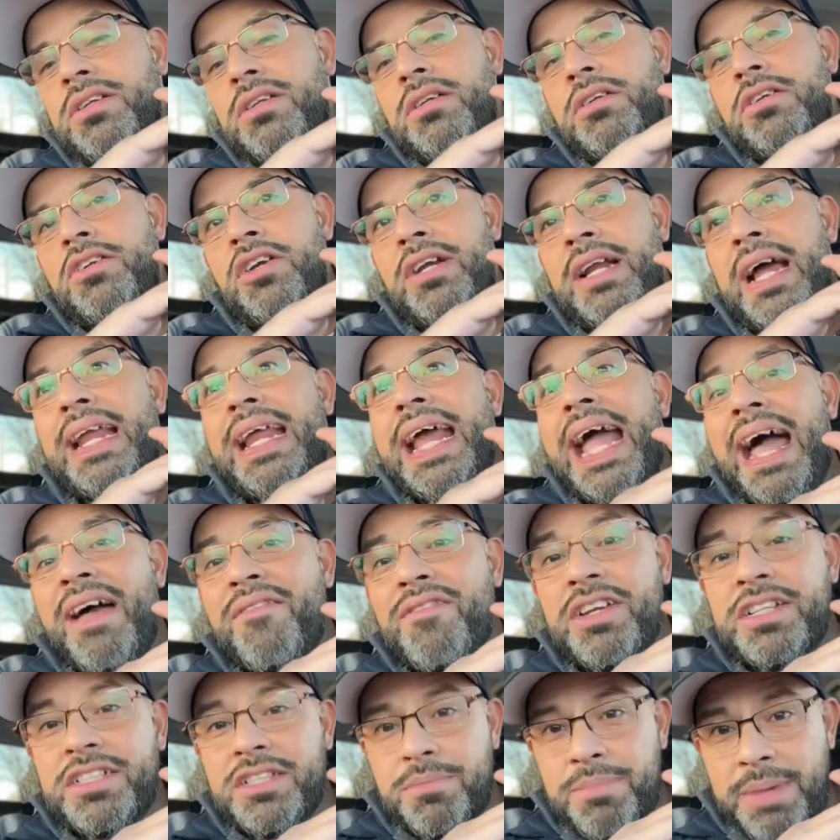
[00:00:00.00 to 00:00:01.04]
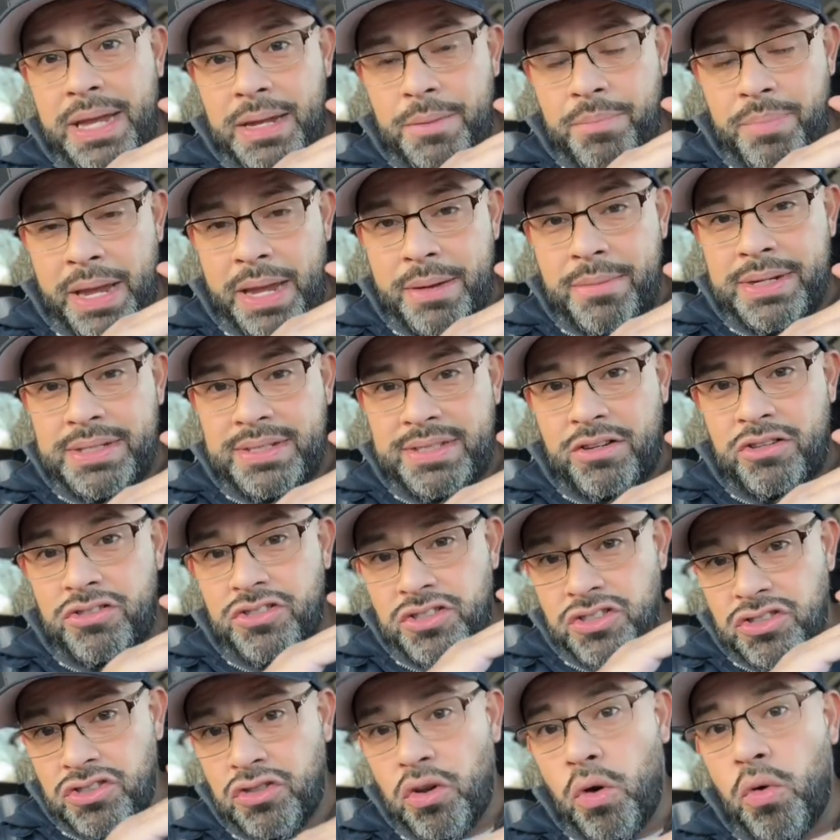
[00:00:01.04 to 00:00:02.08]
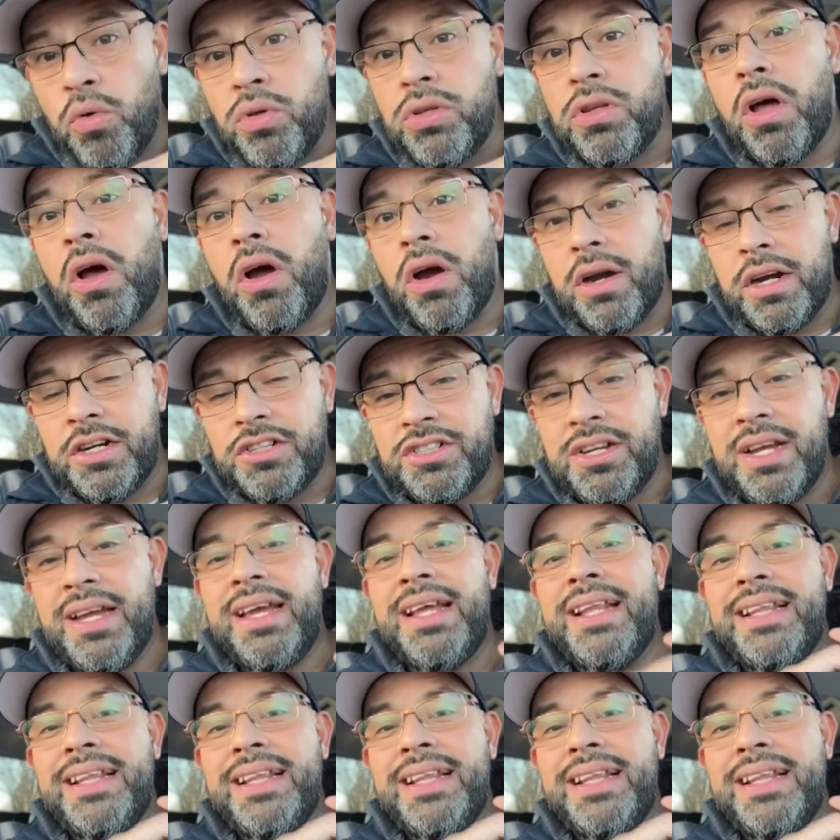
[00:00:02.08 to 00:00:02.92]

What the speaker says: you're not having to make payments that are so large